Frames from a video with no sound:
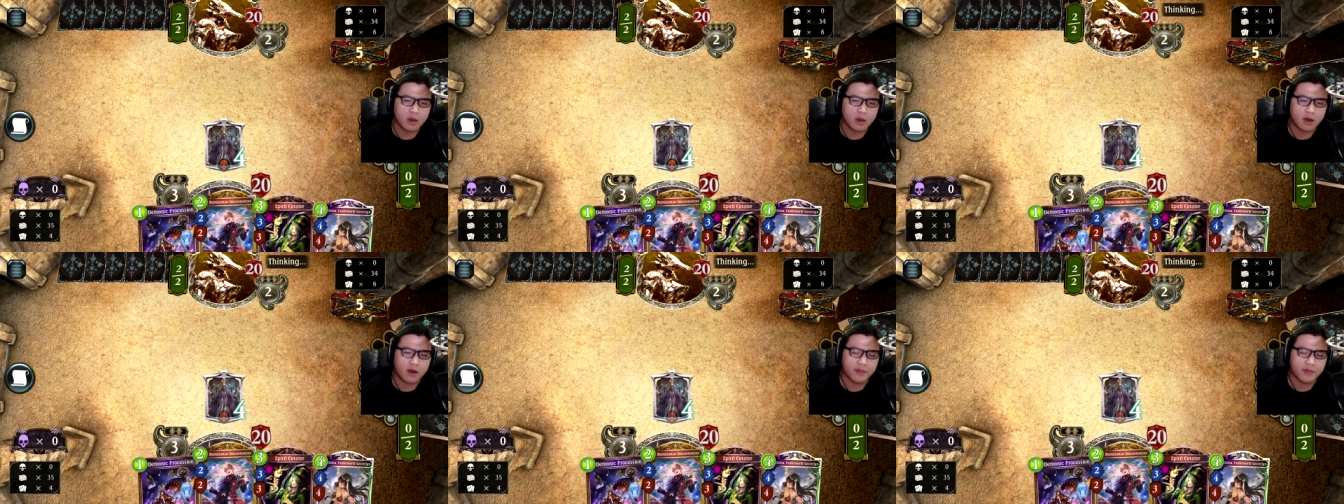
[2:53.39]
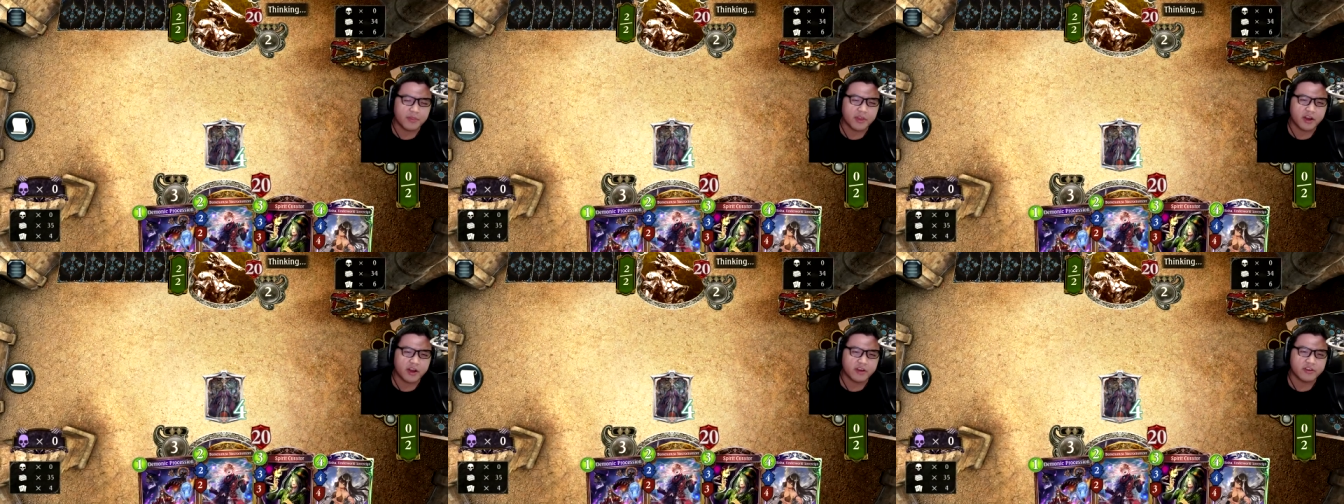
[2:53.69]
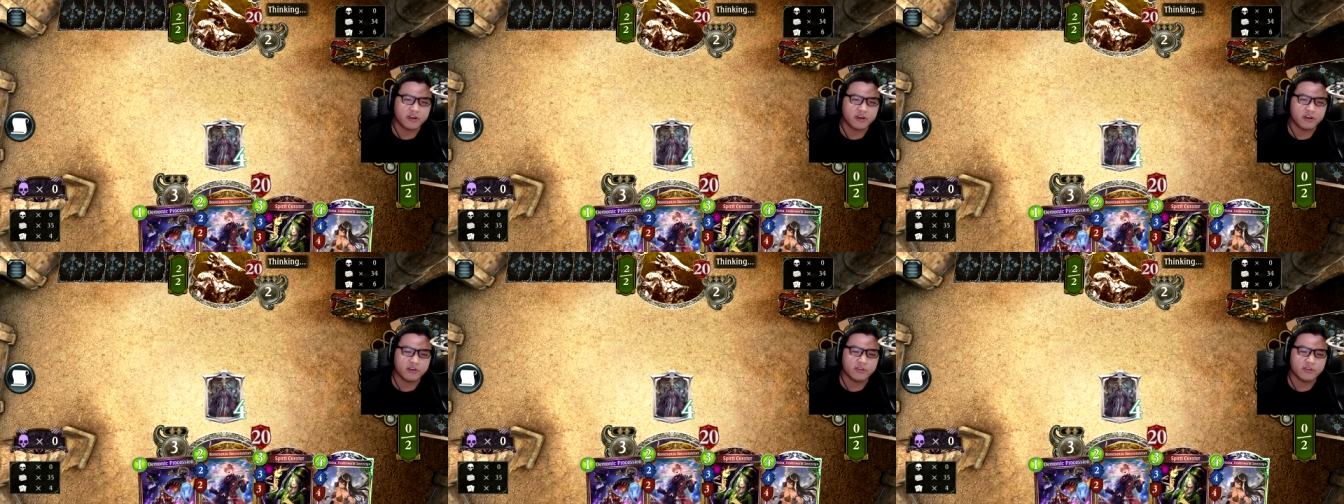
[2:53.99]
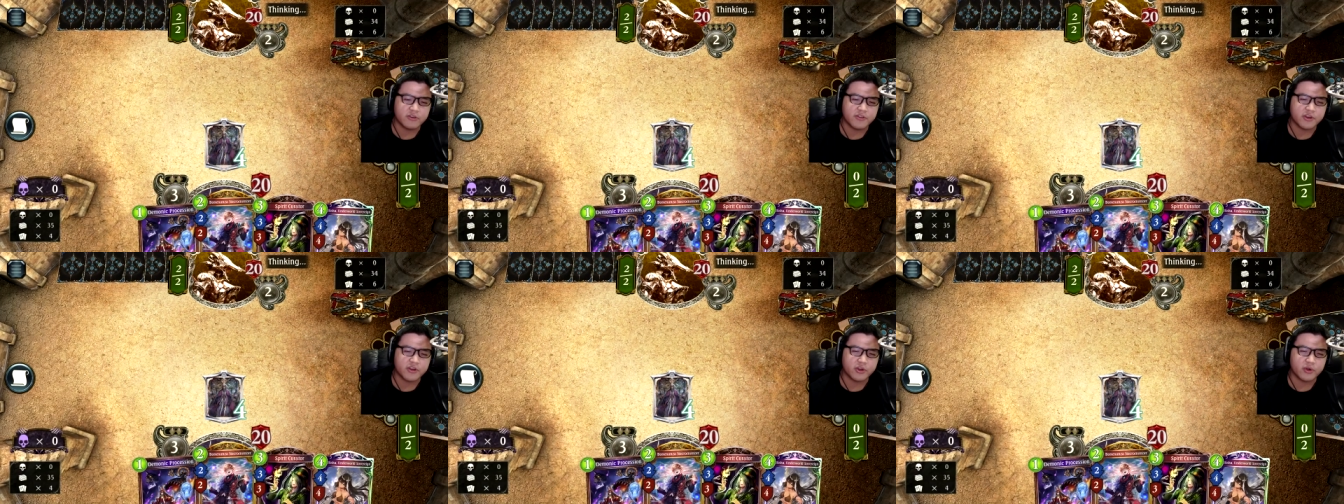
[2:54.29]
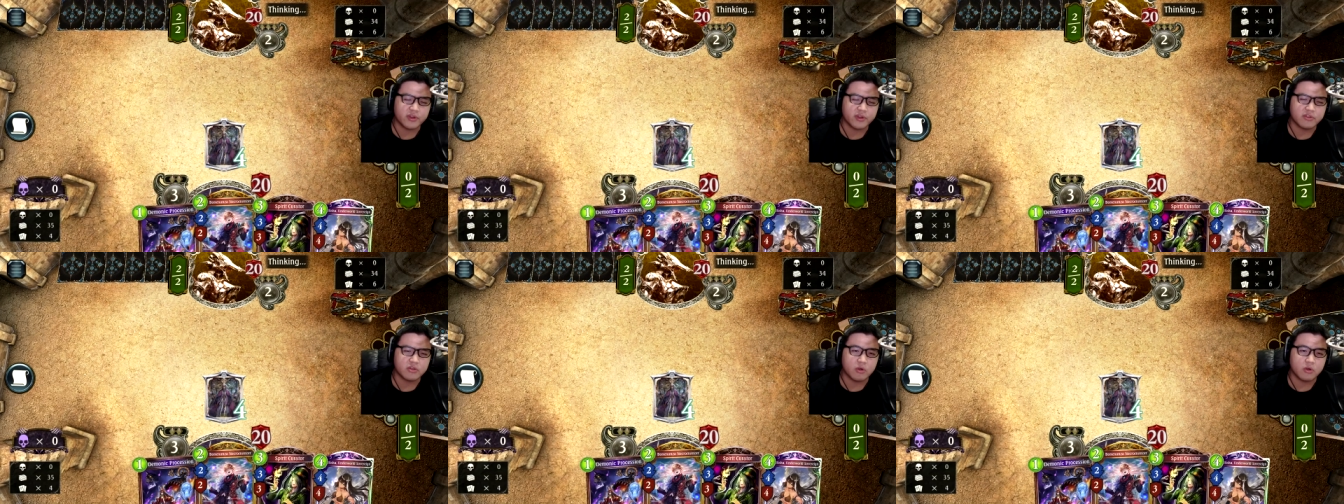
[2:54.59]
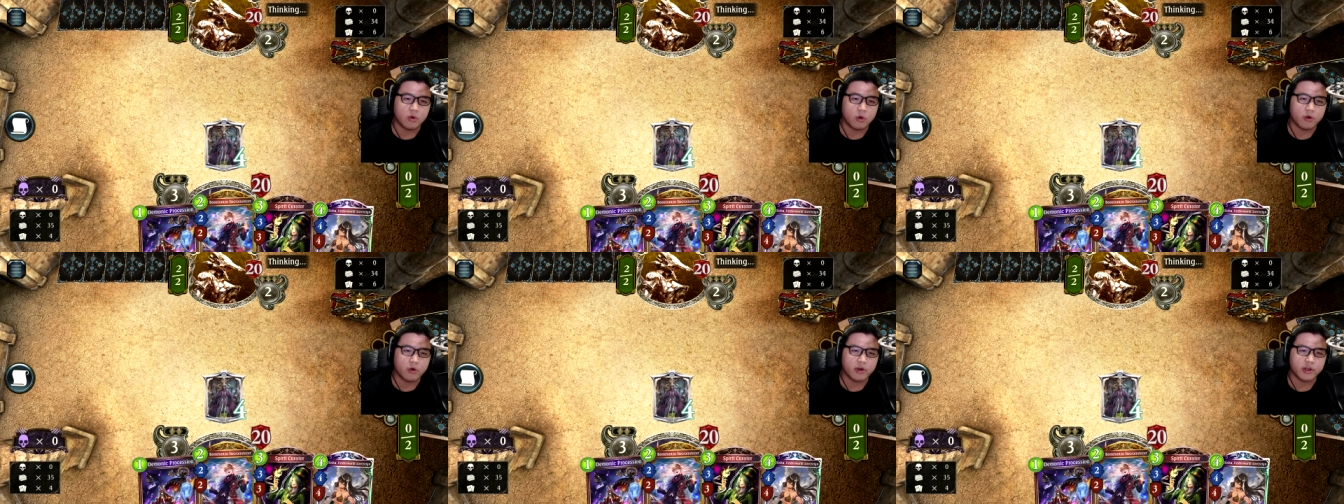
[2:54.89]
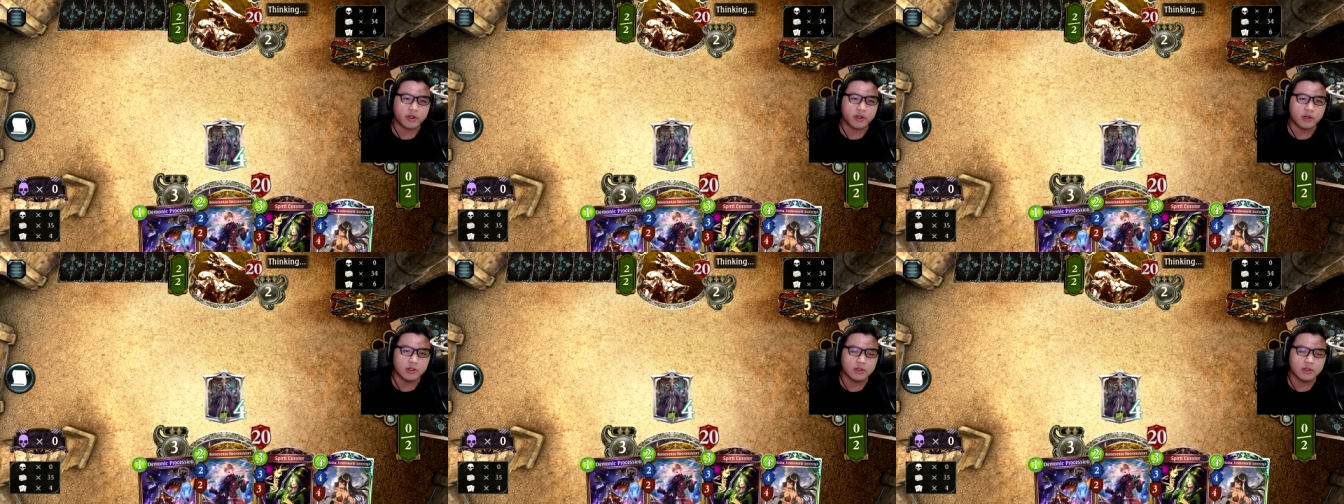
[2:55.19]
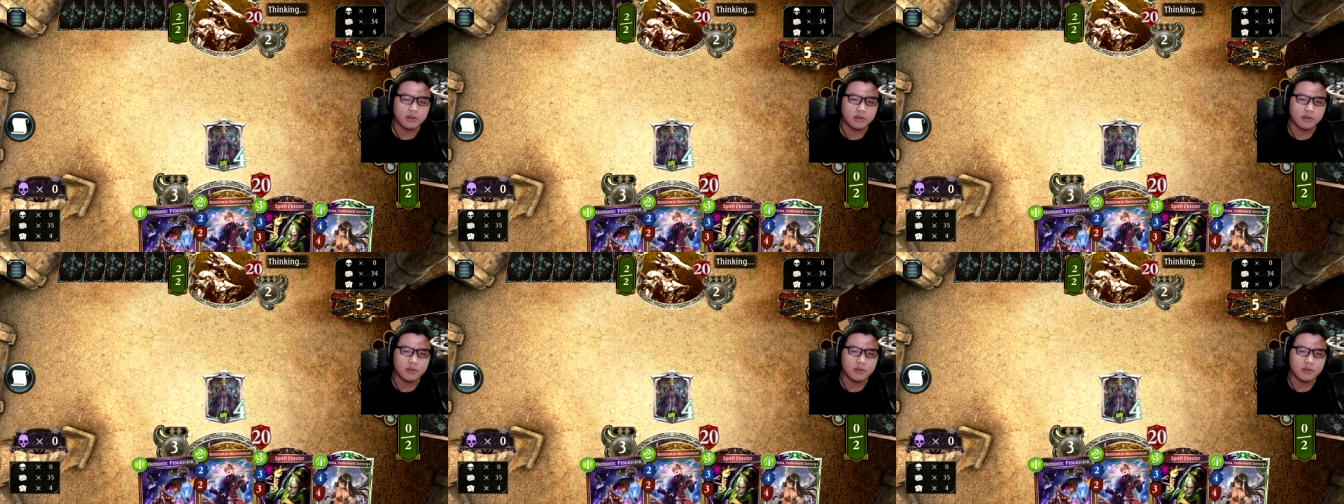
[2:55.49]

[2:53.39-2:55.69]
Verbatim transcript: On their turn two, they're going to Oracle.